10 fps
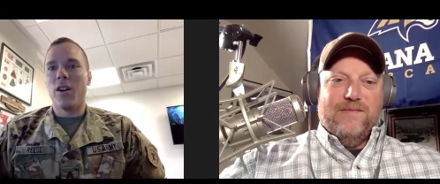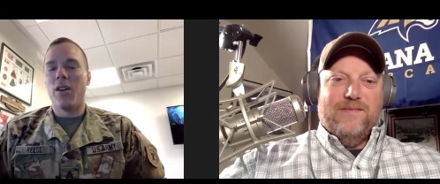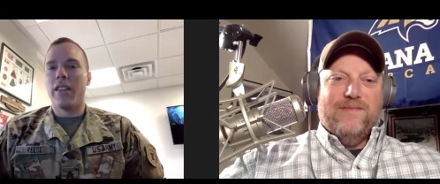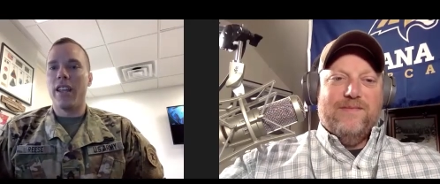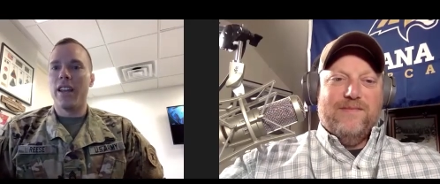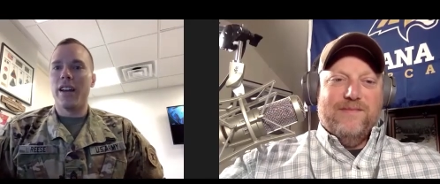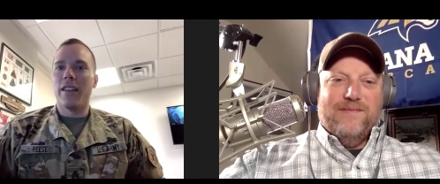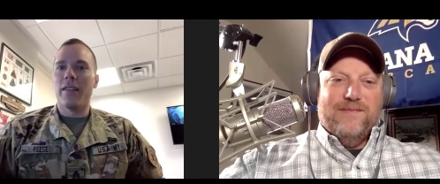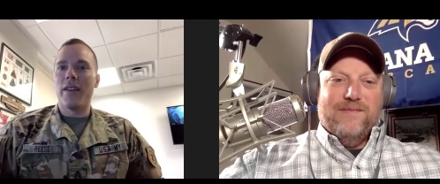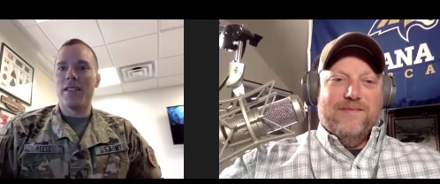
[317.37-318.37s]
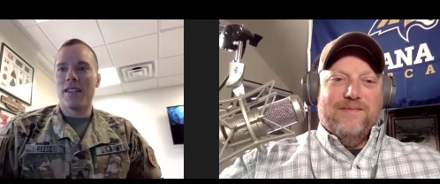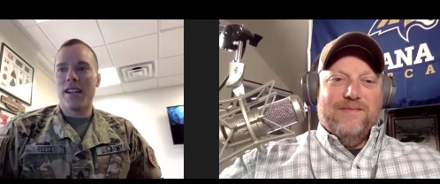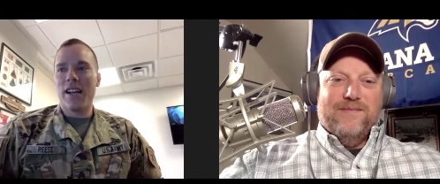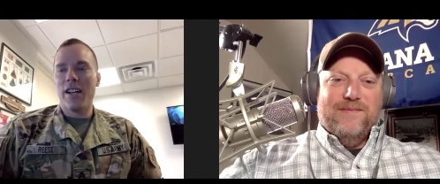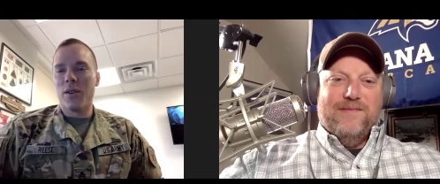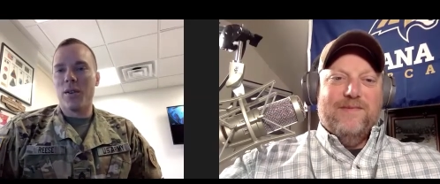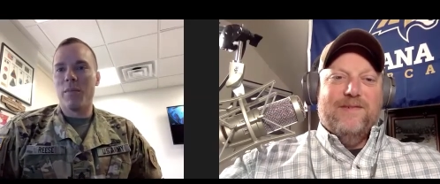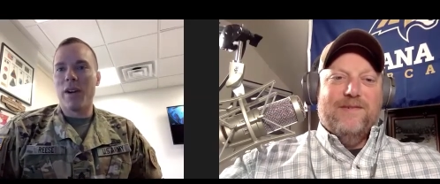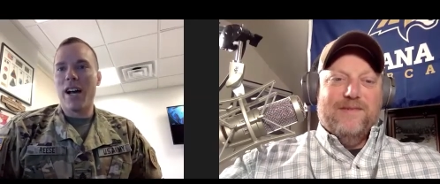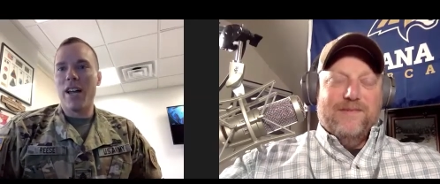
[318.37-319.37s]
Speaker 1: you know, on the uh, the fence line
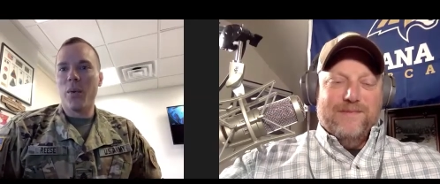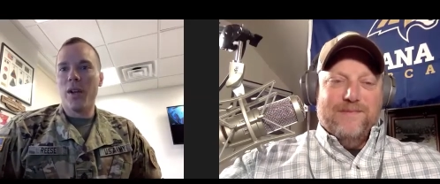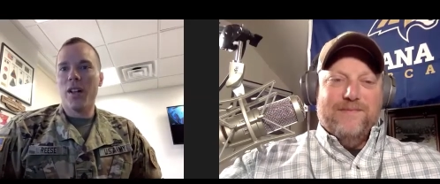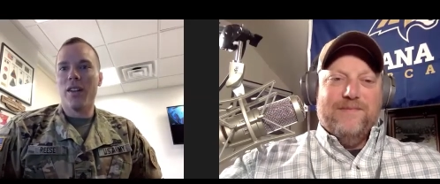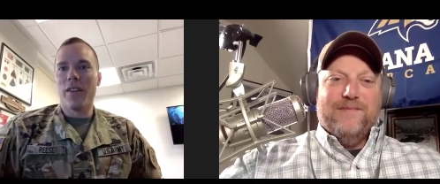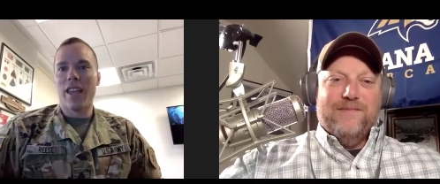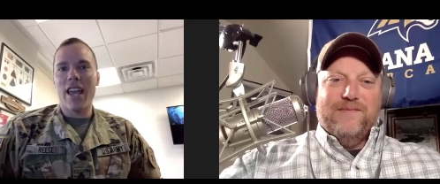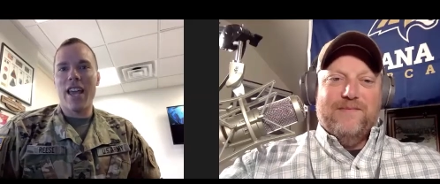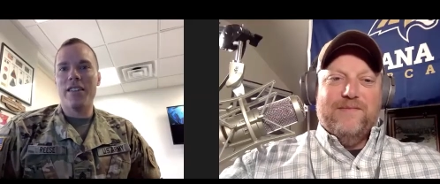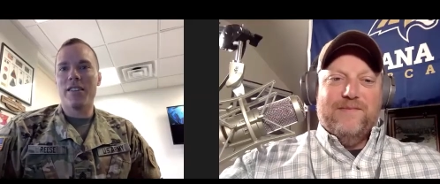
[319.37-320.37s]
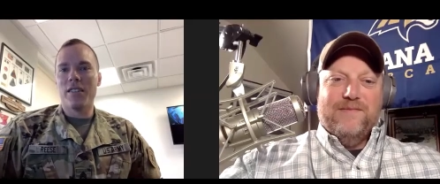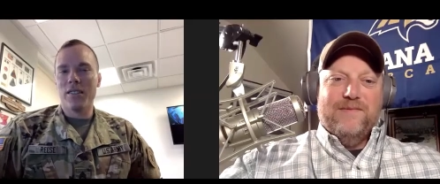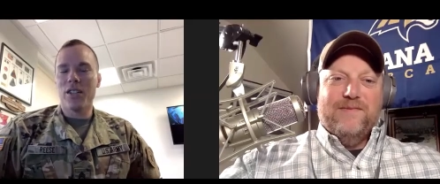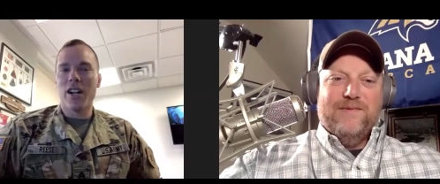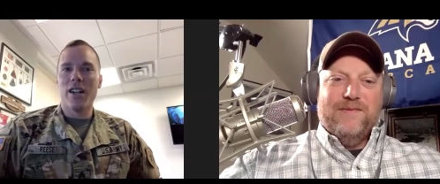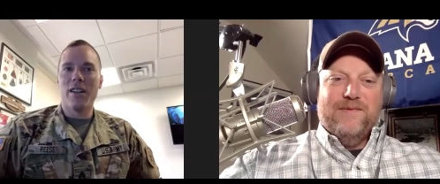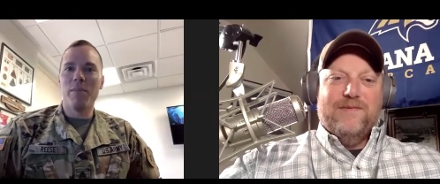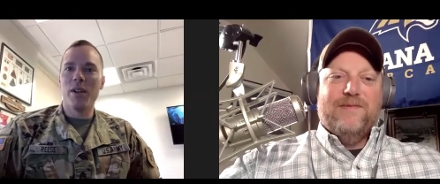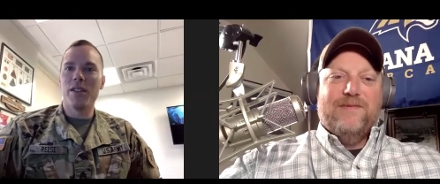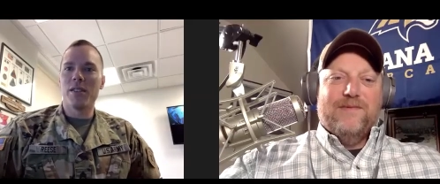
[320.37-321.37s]
or behind mm-hmm. the wheel of a case, trying
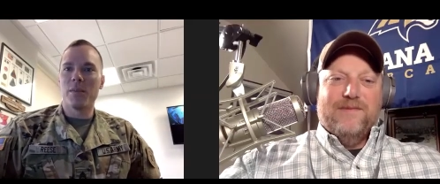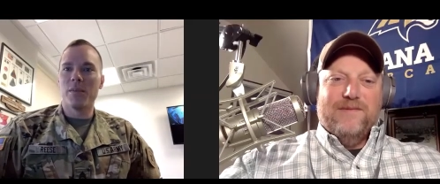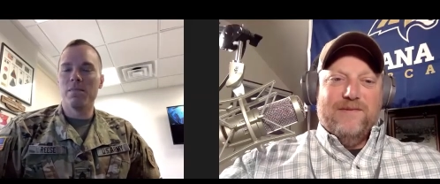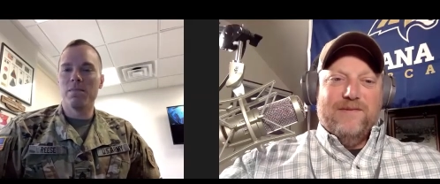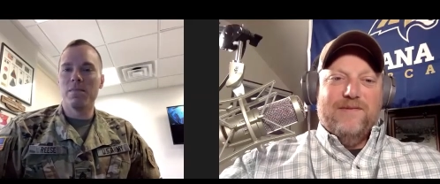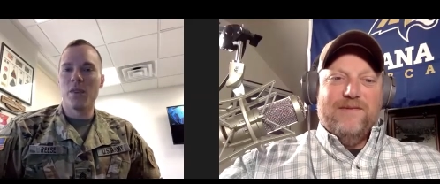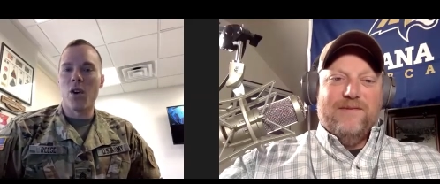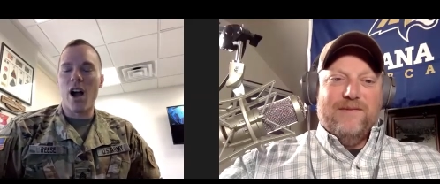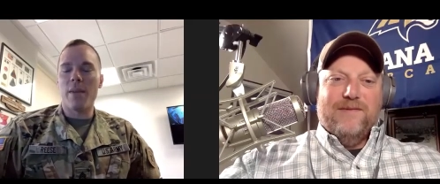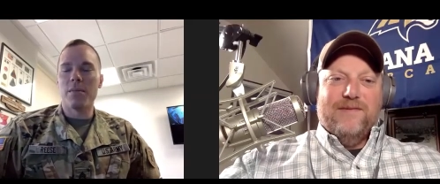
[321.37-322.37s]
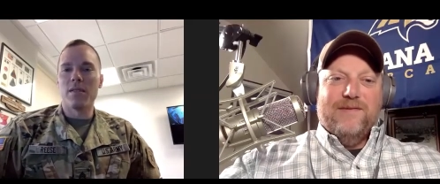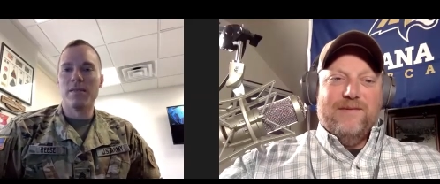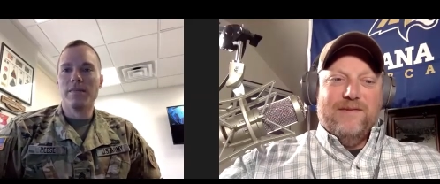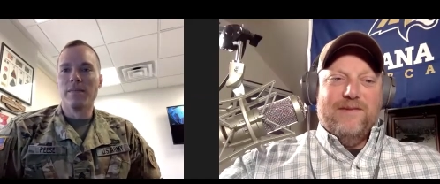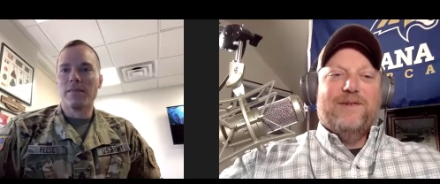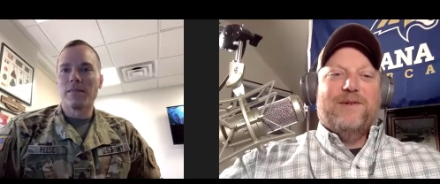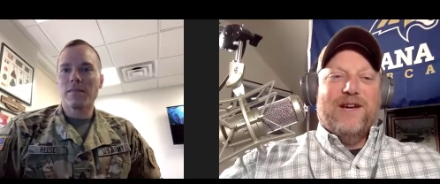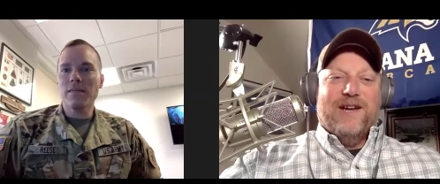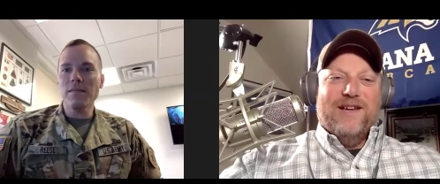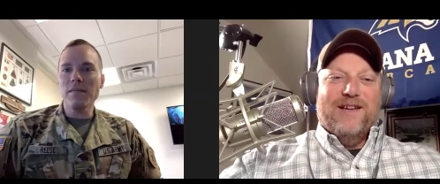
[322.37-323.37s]
to put in some crops.
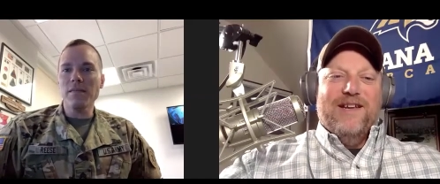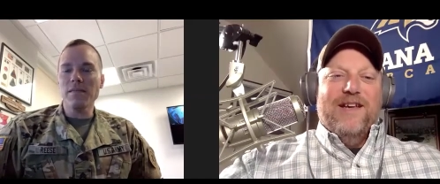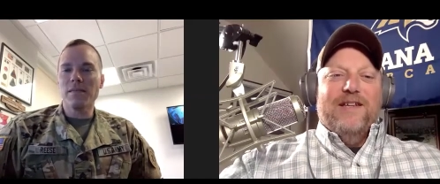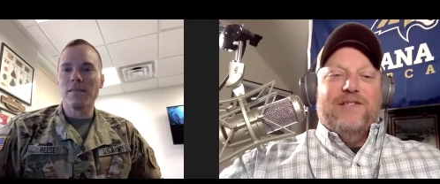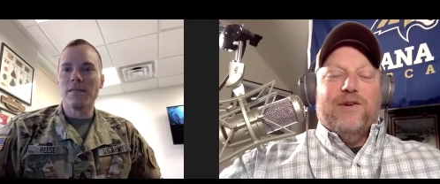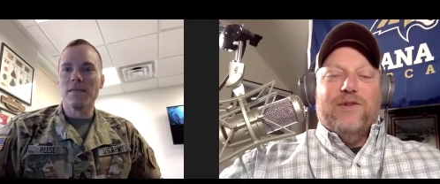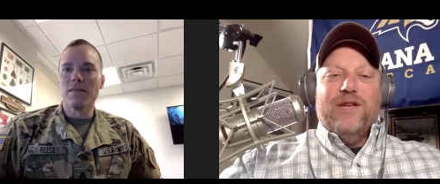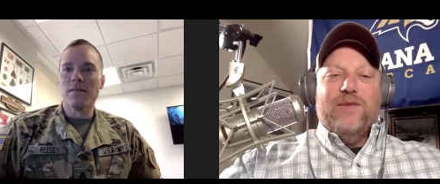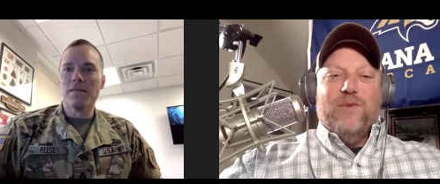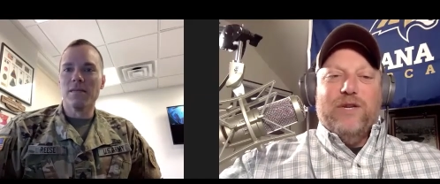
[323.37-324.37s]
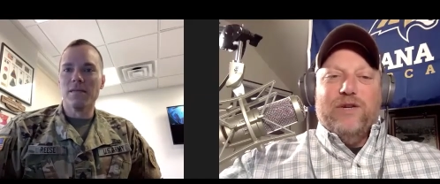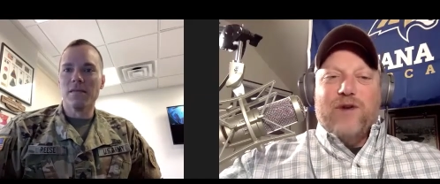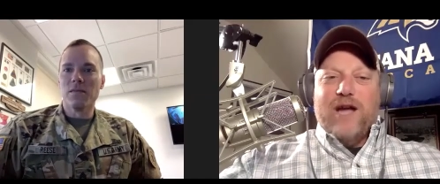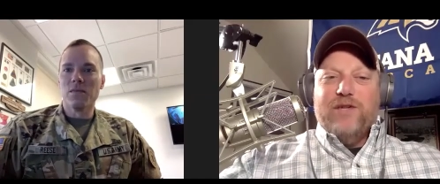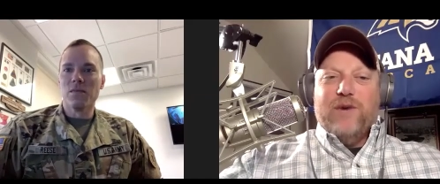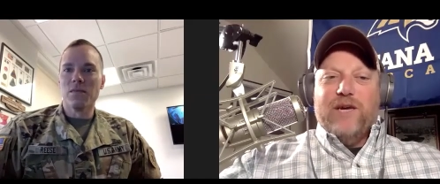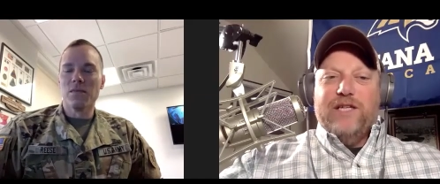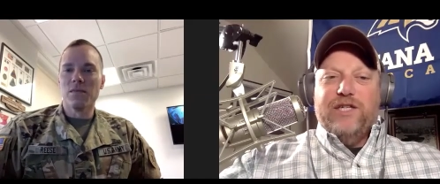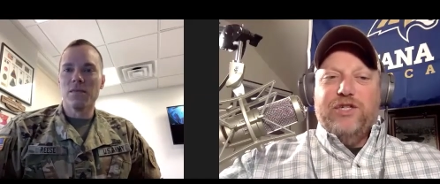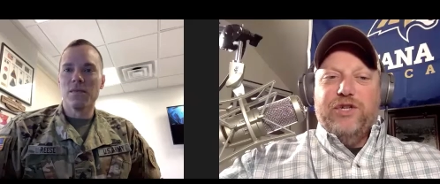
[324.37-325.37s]
Speaker 2: Okay. So then, when you graduated,
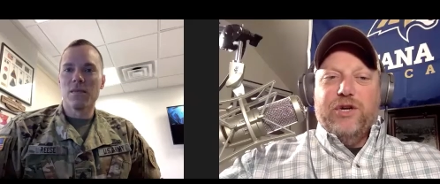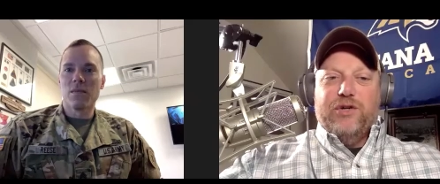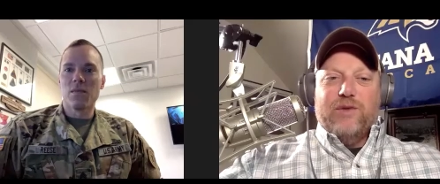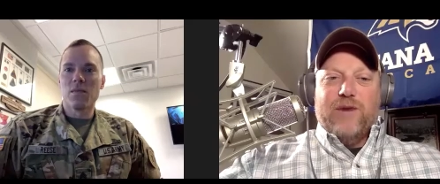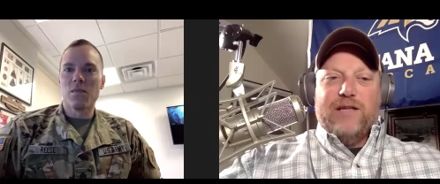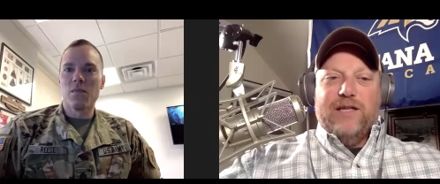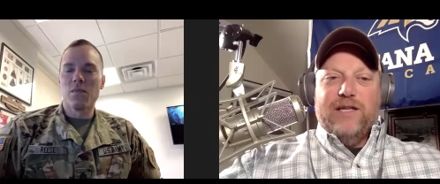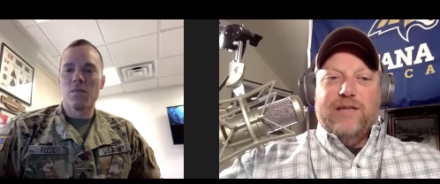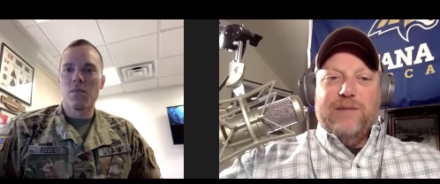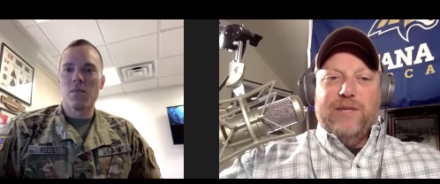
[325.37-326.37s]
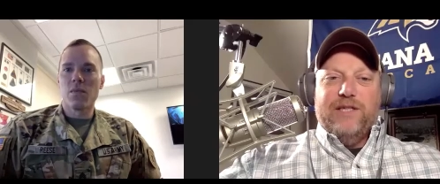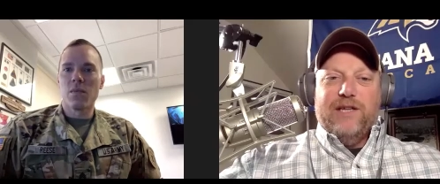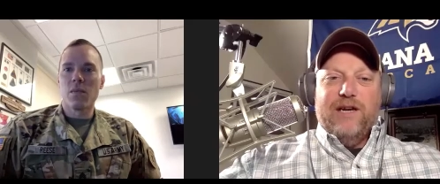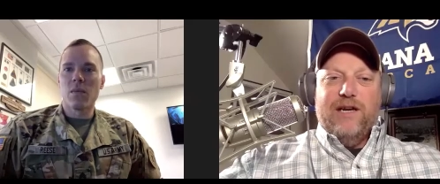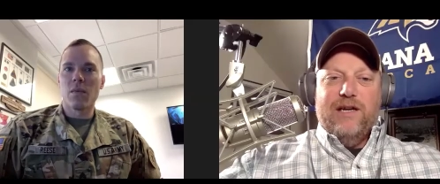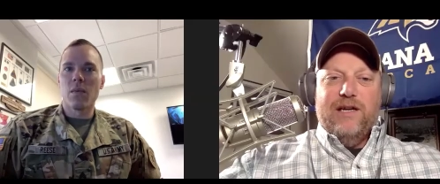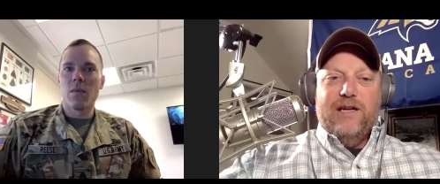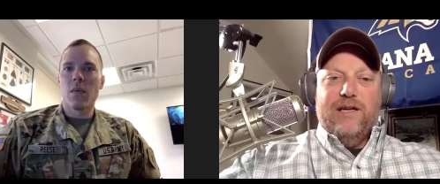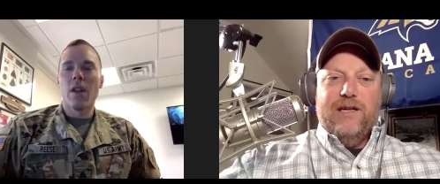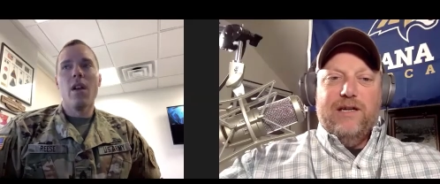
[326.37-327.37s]
did you go directly into the military?
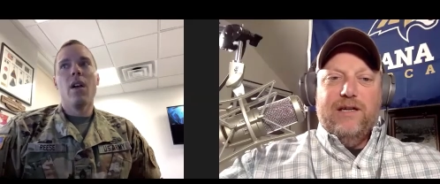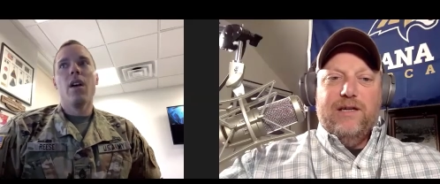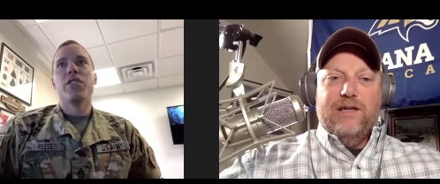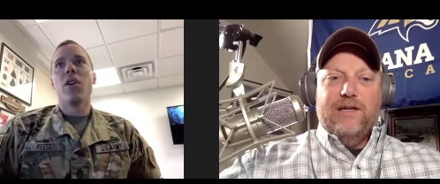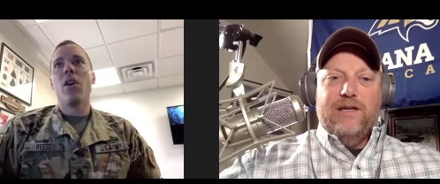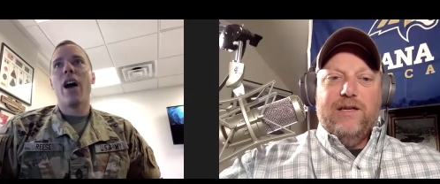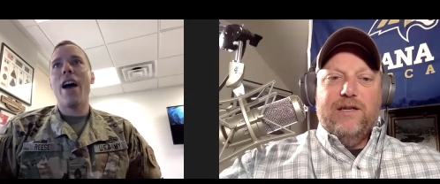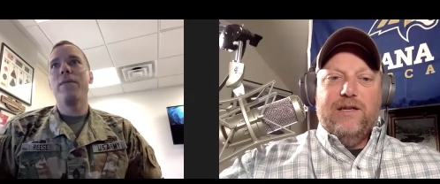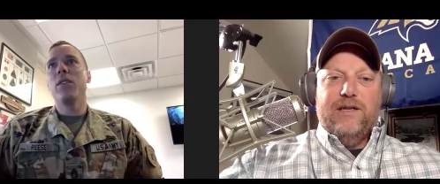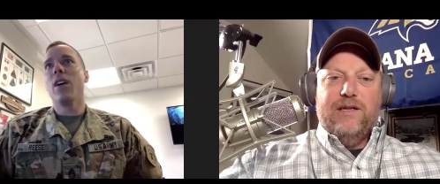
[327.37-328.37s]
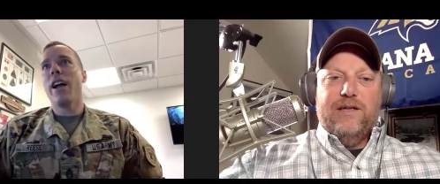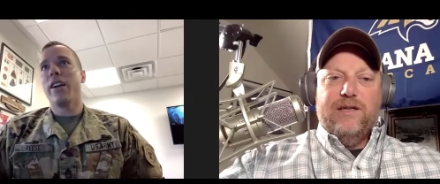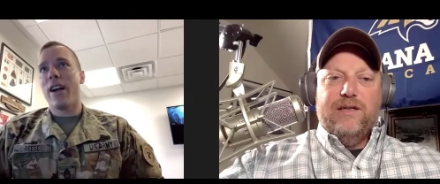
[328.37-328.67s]
Speaker 1: So after I